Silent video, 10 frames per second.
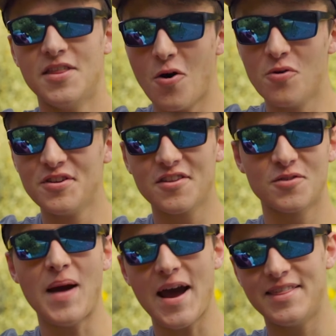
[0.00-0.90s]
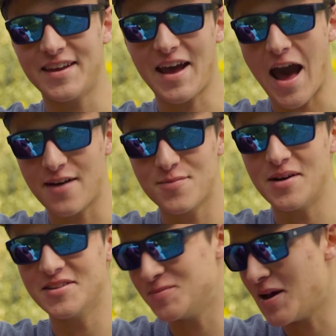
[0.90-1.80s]
And the only other bad thing I have
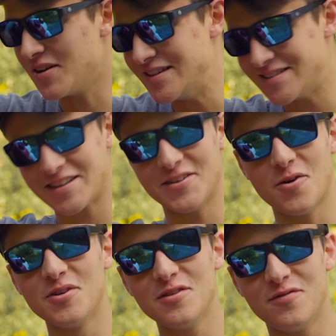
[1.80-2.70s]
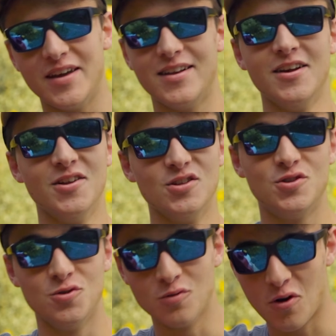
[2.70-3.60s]
about this mount is it can only fit two